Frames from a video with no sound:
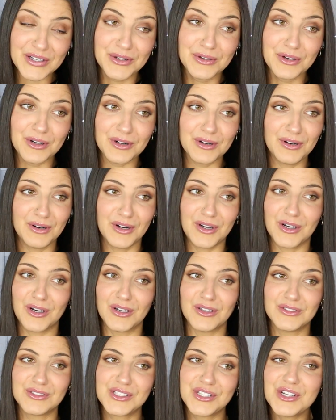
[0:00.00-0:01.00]

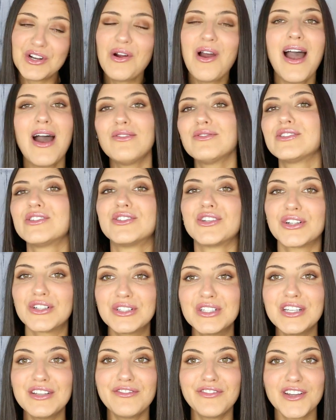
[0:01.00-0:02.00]
girl, do you know how
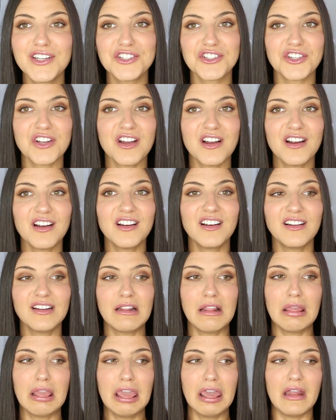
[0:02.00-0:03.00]
dirty fish
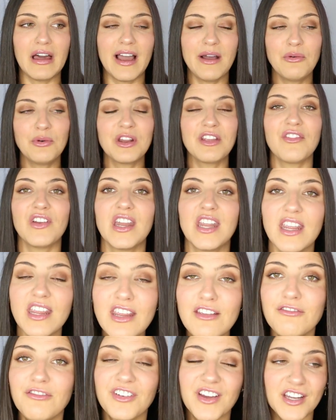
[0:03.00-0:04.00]
are? Ugh, I won't even
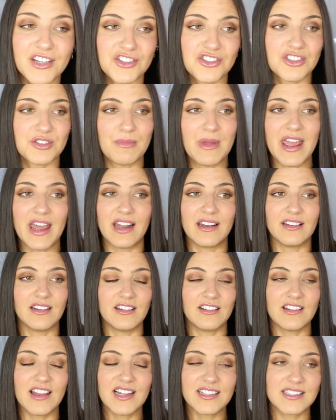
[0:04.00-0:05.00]
eat fish,
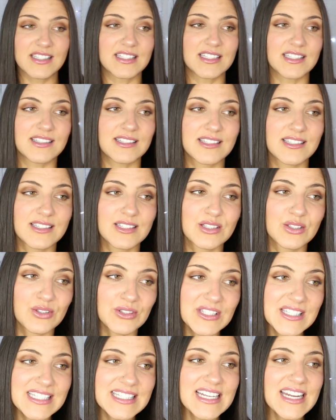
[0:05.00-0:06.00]
man. That's
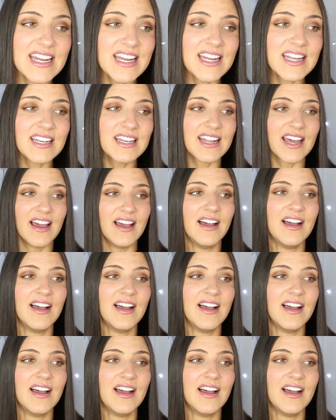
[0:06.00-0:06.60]
disgusting.